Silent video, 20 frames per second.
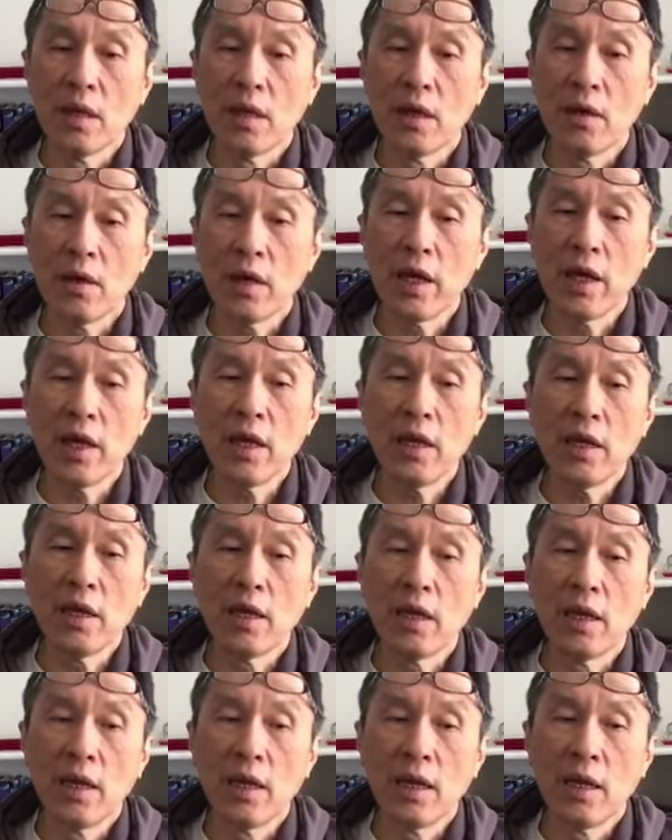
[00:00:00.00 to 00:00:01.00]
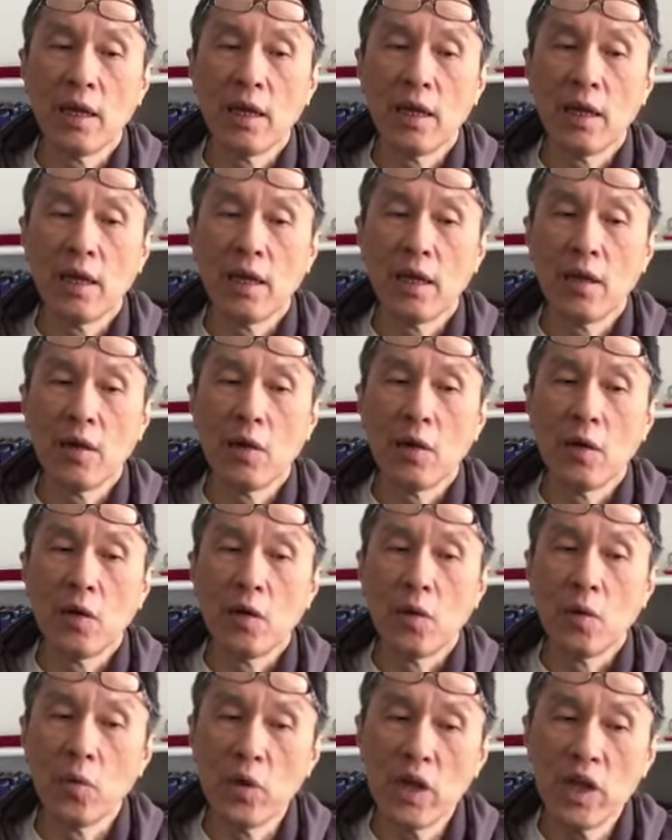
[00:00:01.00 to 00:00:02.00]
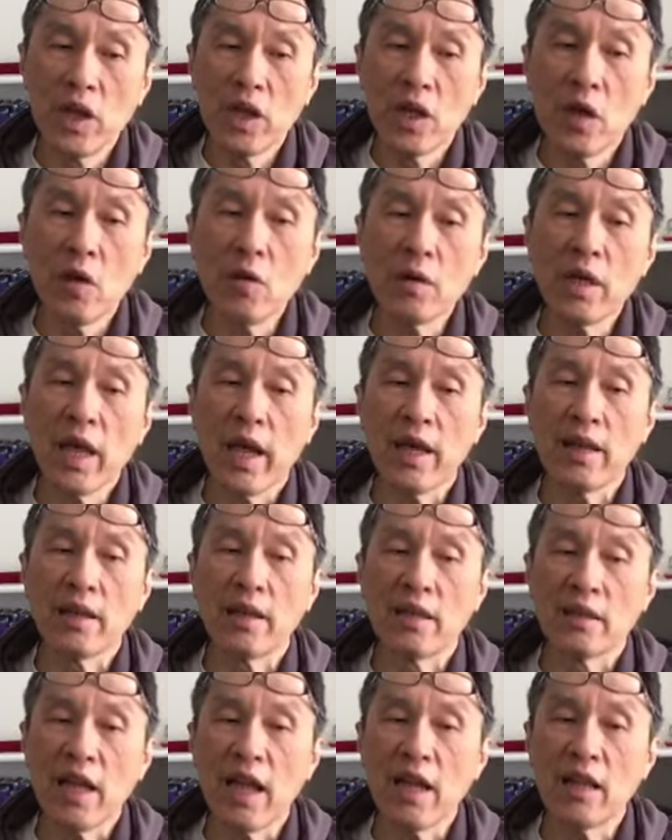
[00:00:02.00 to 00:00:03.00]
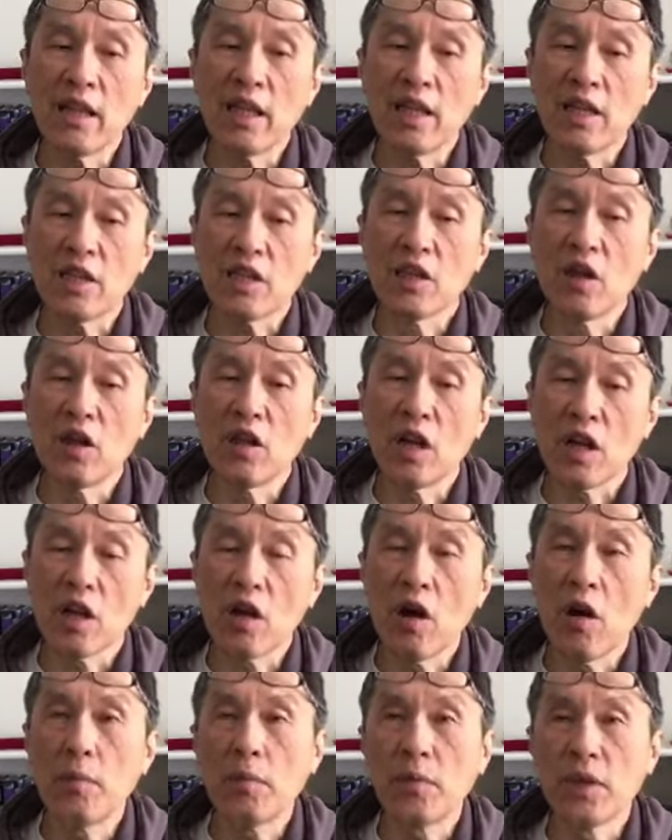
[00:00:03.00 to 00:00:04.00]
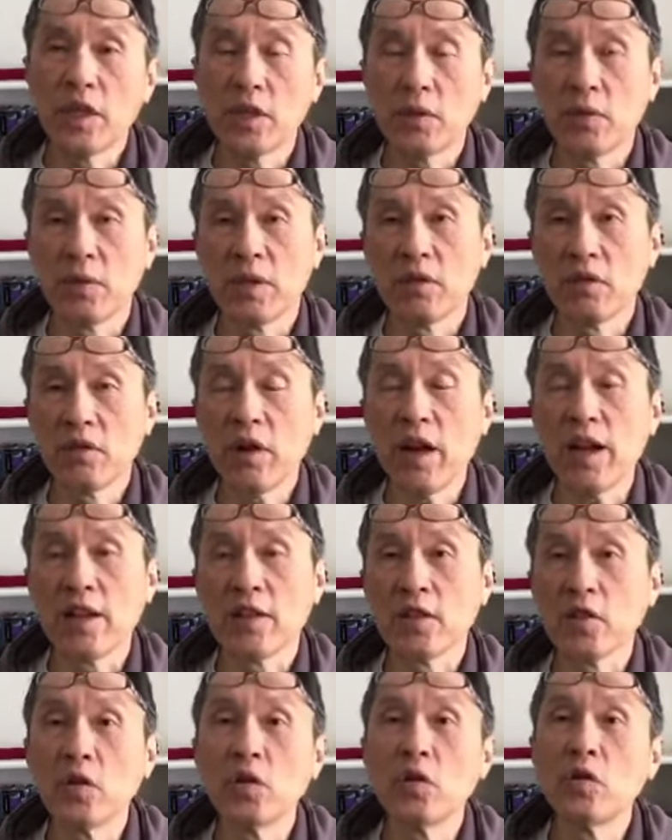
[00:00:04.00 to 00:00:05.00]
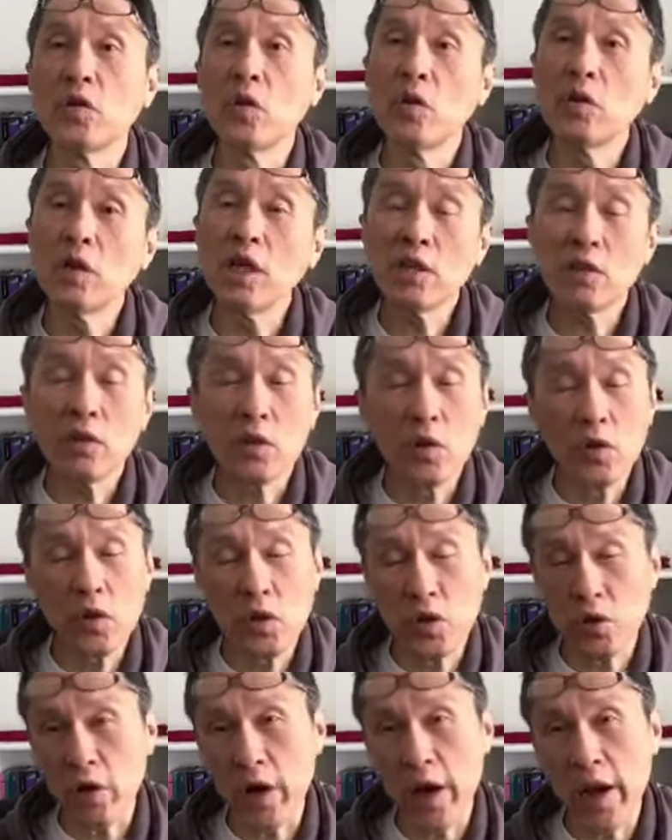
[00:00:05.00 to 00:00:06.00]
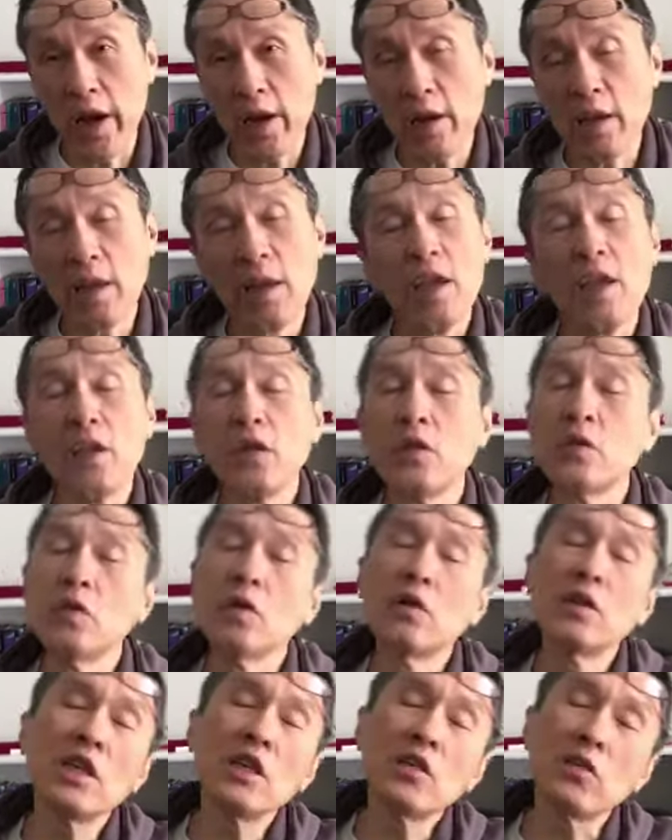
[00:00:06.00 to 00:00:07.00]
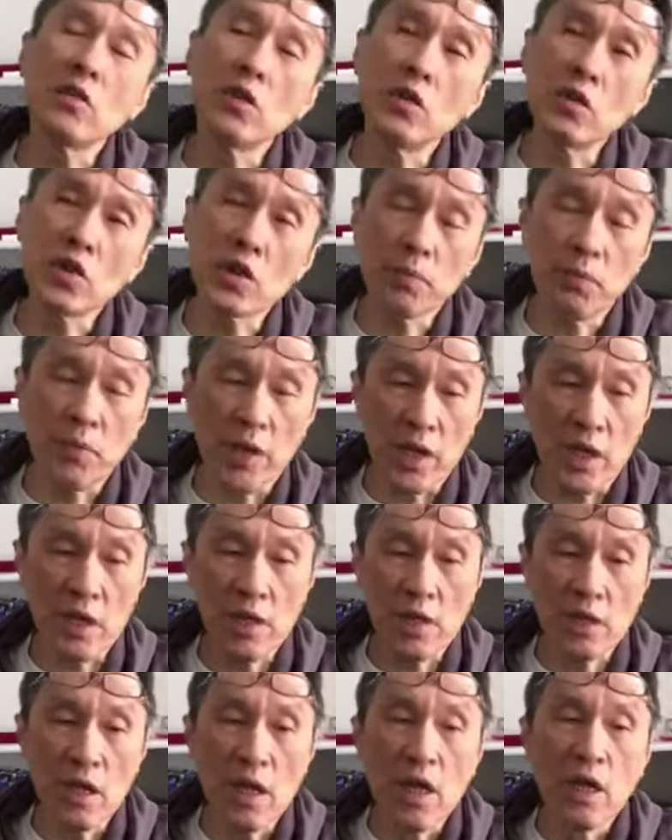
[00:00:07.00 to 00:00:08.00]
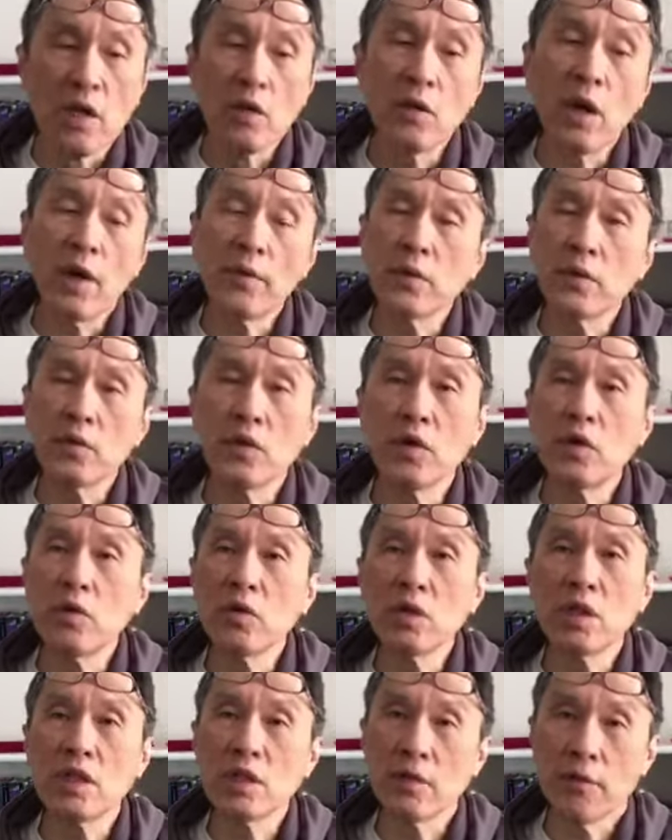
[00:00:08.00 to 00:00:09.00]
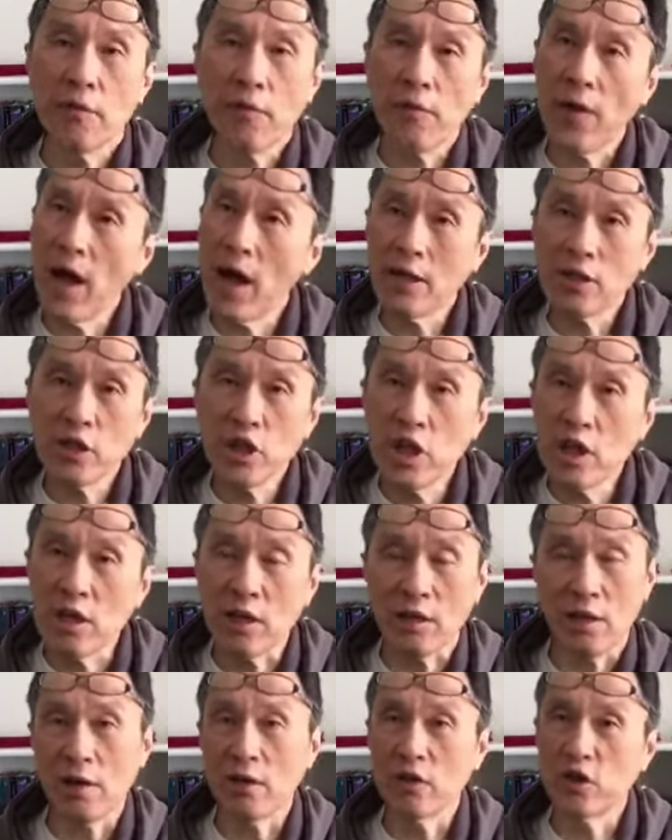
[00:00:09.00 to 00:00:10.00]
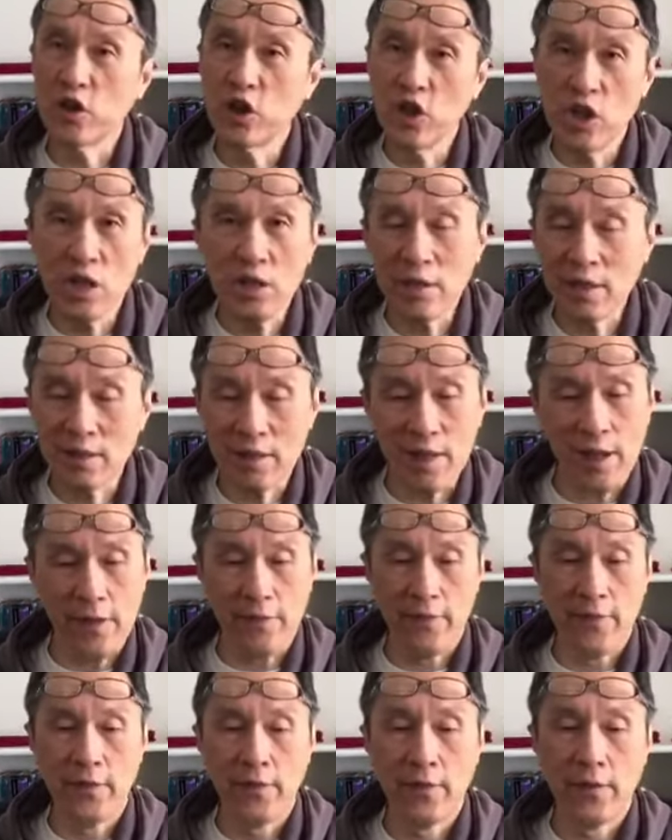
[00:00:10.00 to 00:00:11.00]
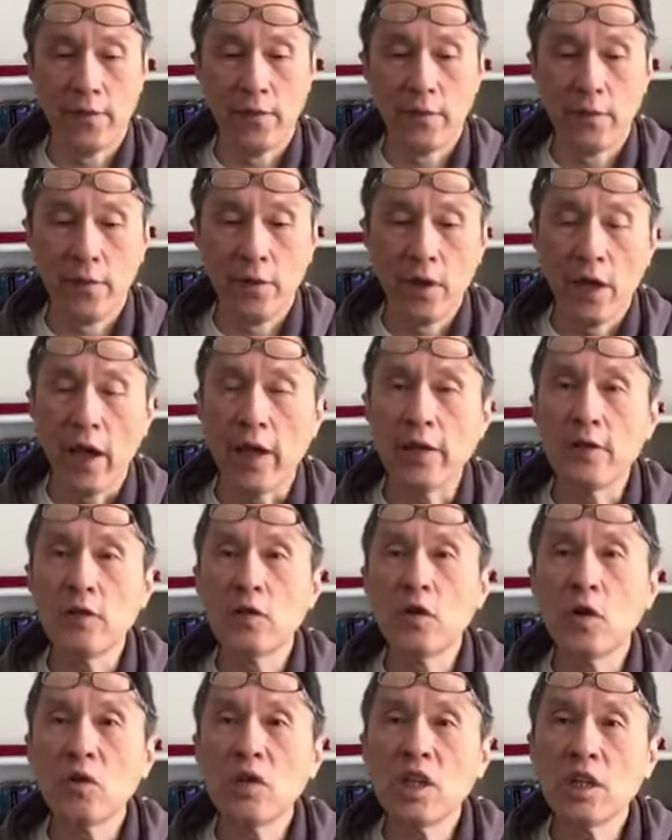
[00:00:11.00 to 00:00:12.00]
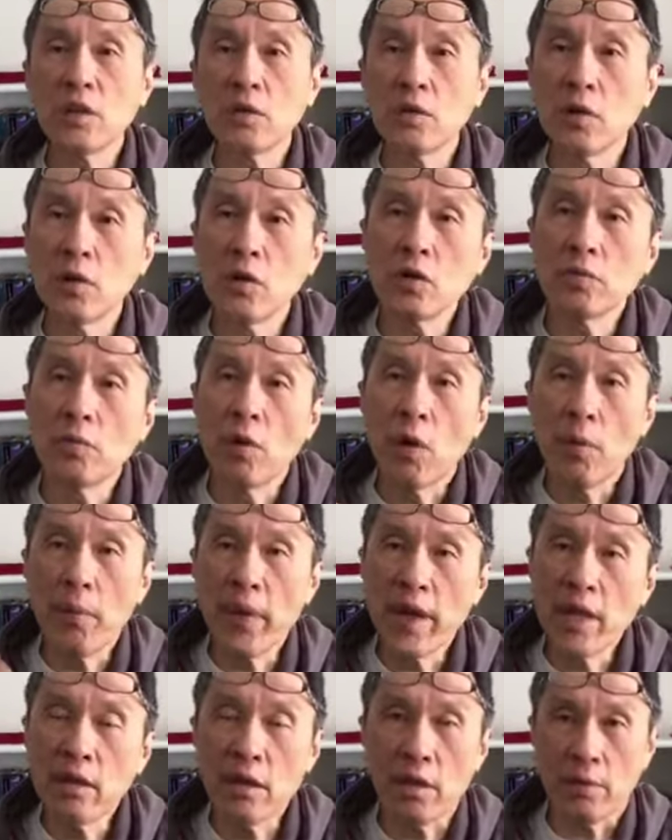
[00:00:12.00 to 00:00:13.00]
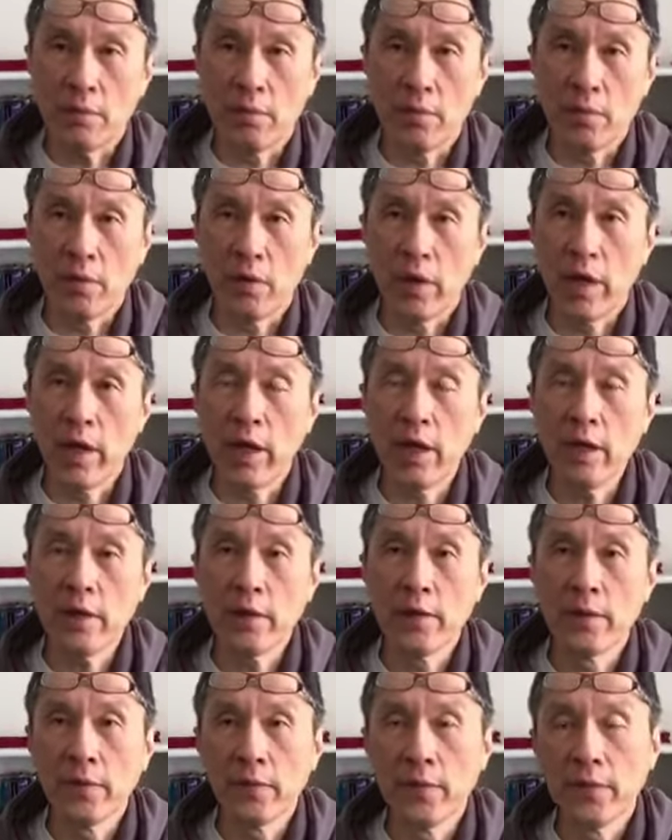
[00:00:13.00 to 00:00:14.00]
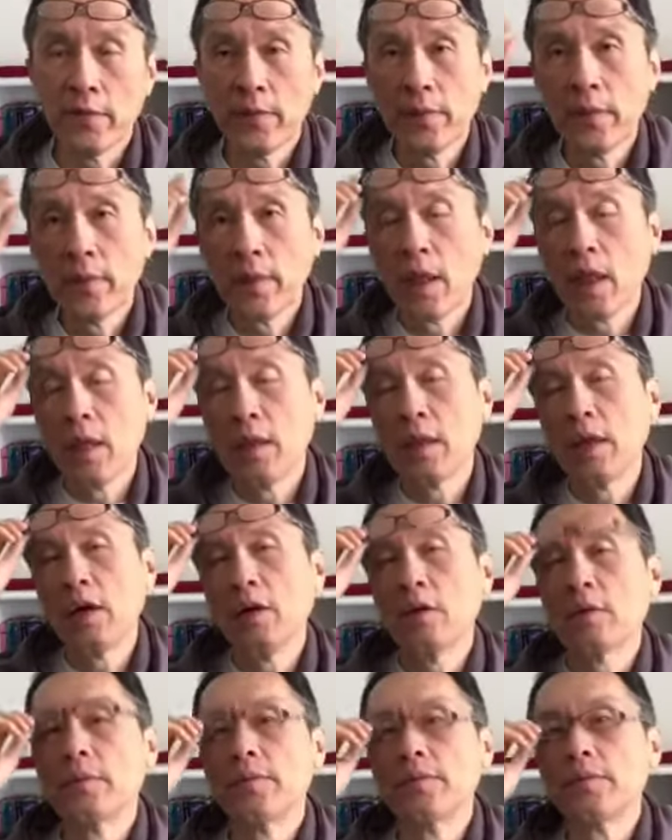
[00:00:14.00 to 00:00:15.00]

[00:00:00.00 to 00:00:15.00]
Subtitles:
Okay, we know that the technique is not accomplished with strength, so you don't need to use strength, you don't need to use speed, you have to use this fa jing or jing stuff, and you don't need to use momentum. Okay, now